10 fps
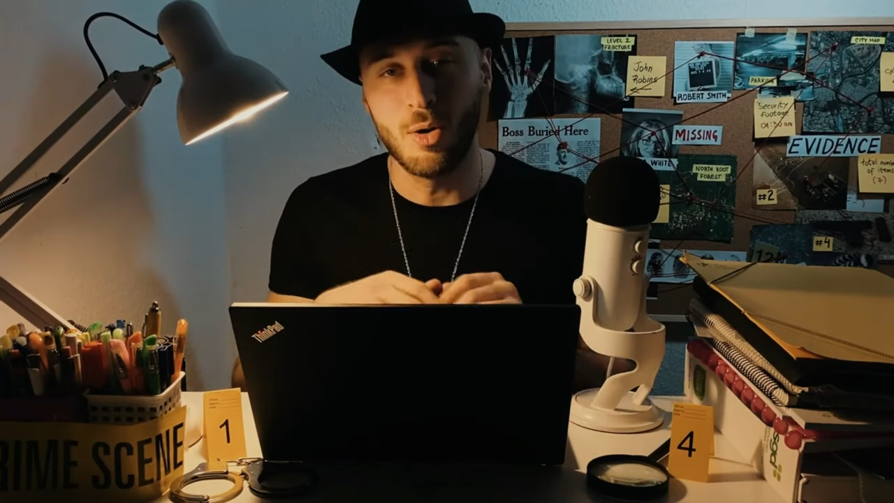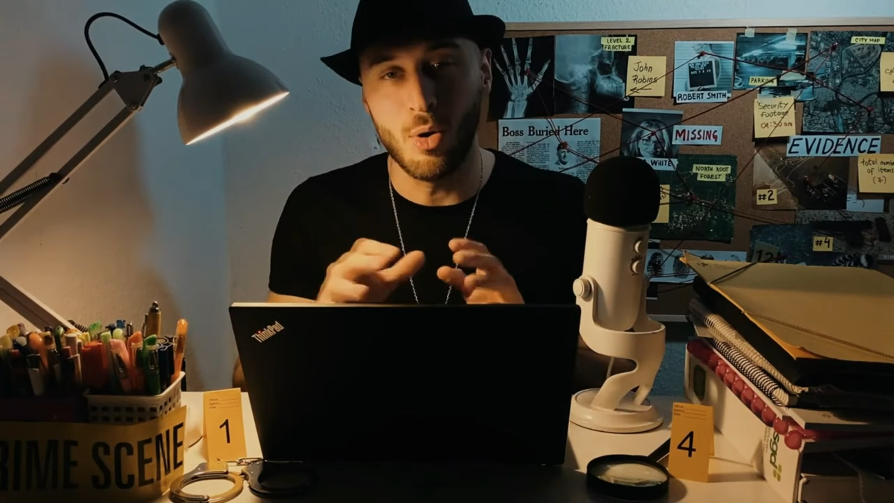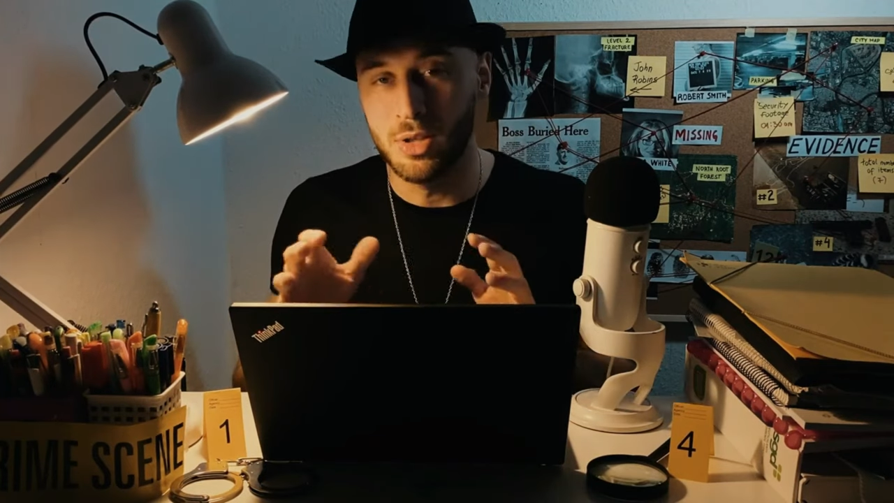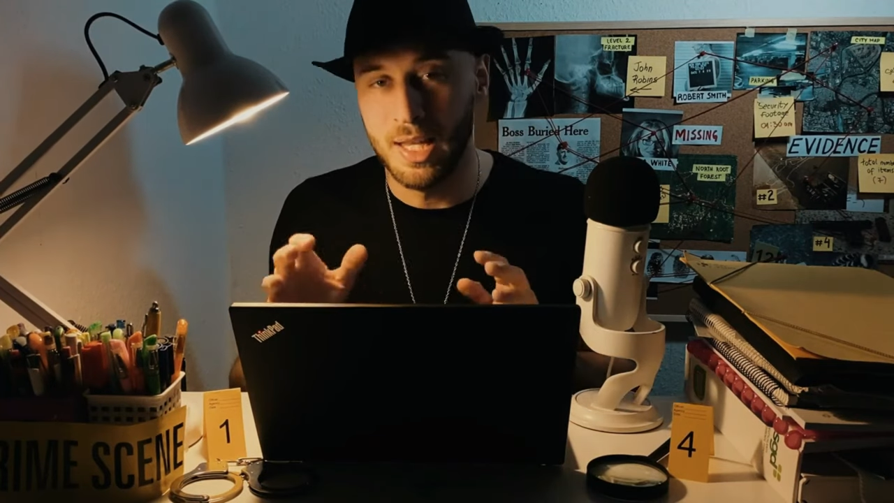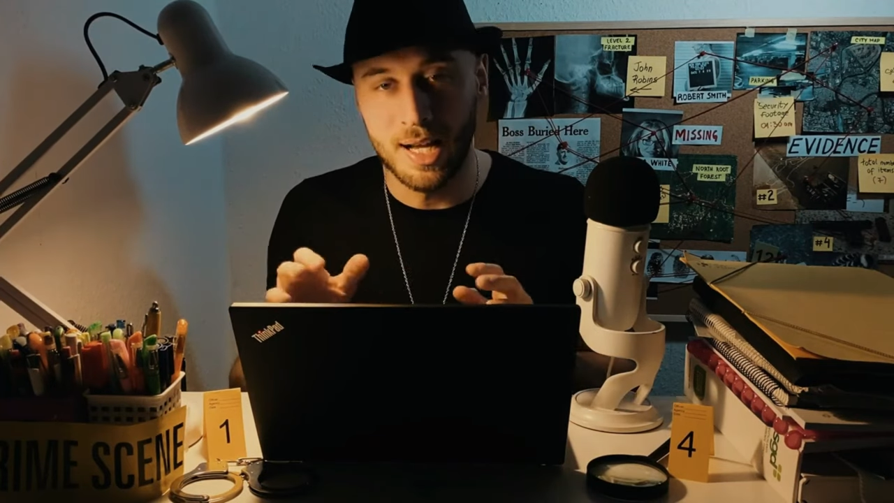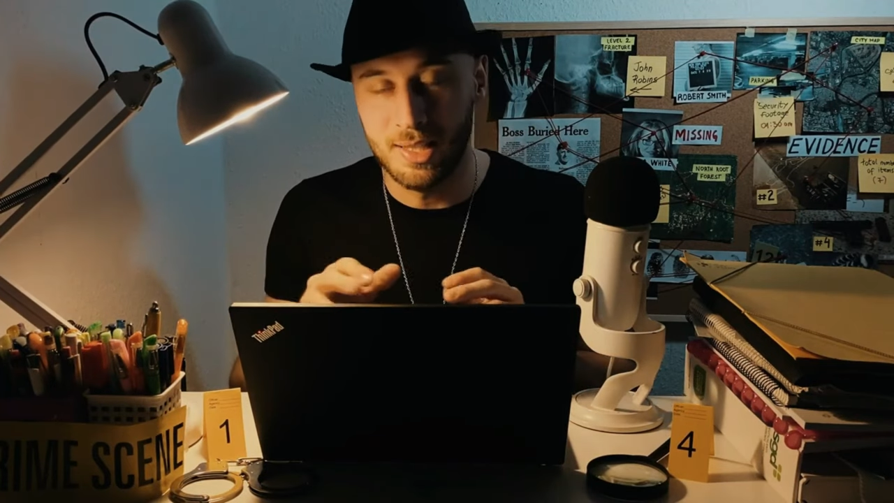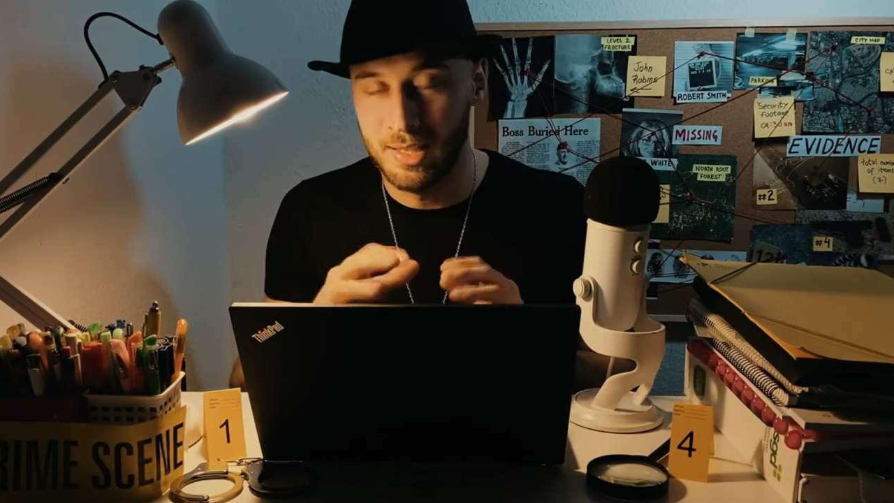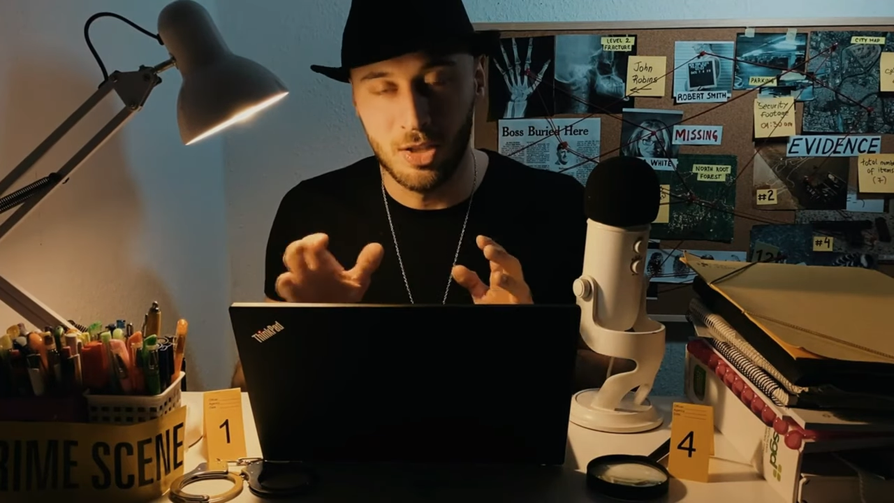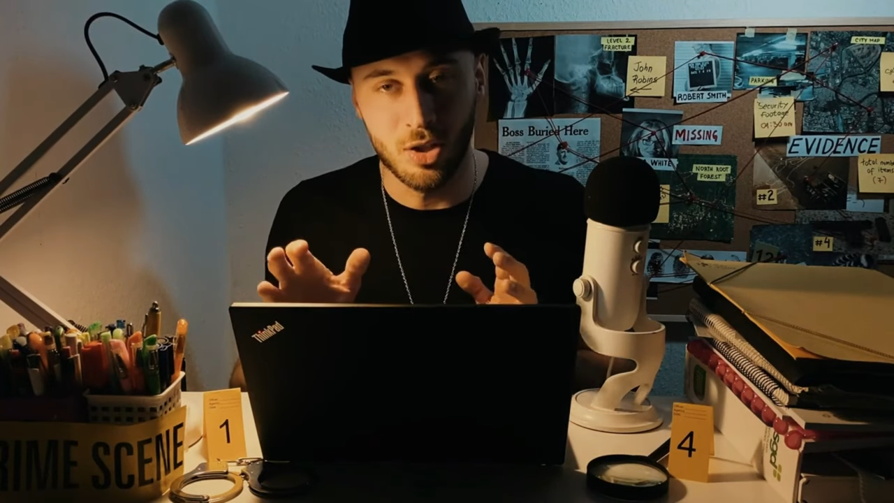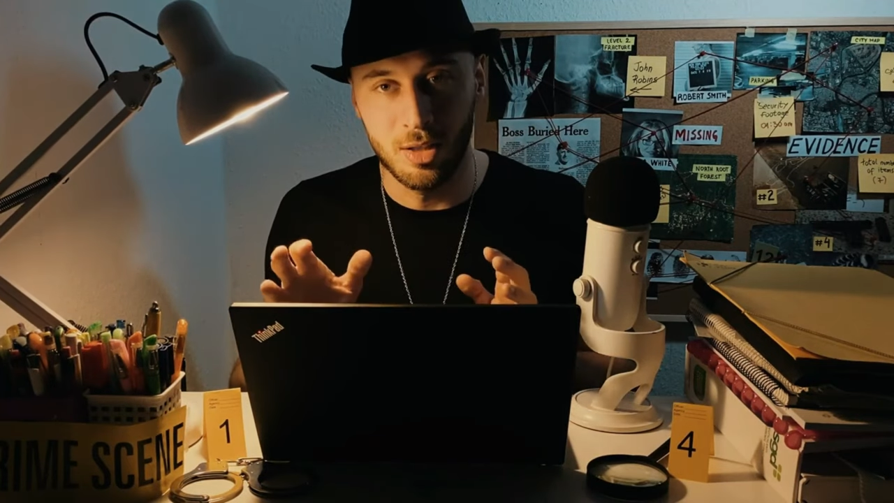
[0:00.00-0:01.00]

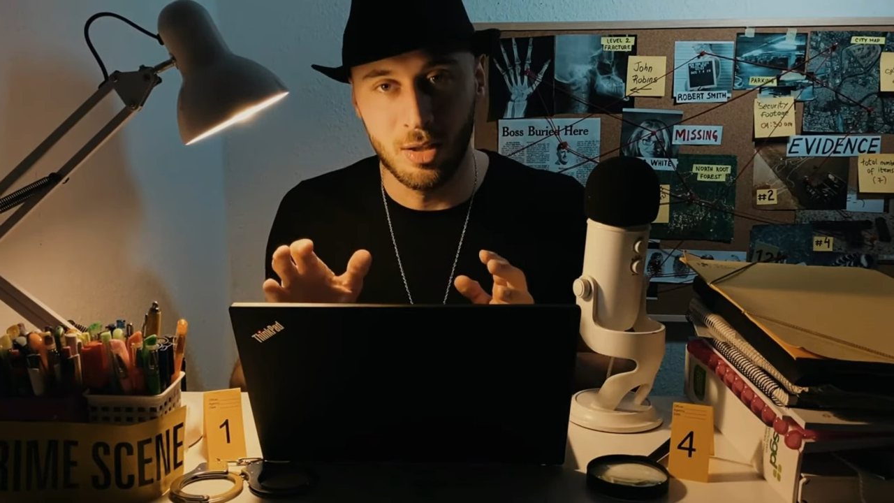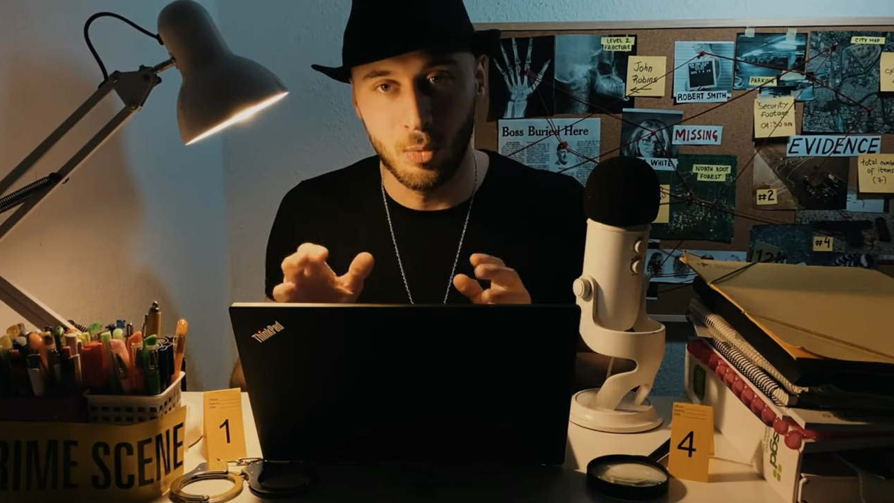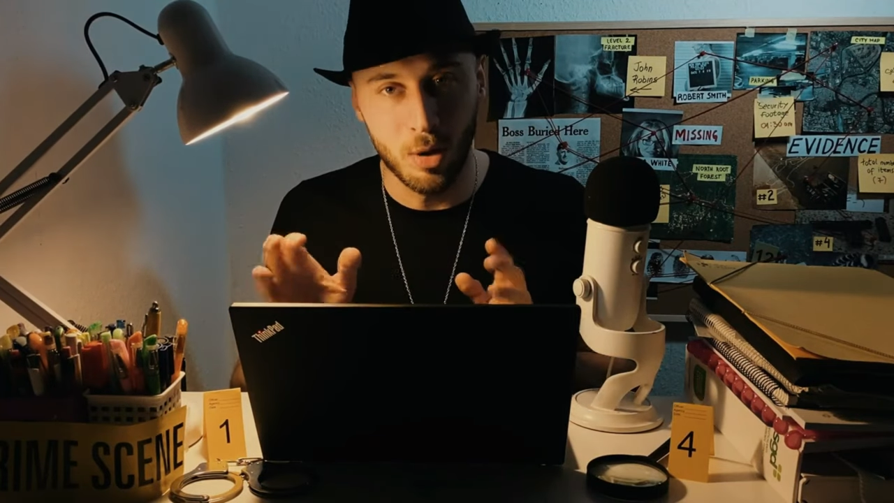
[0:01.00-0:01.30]
contacted each other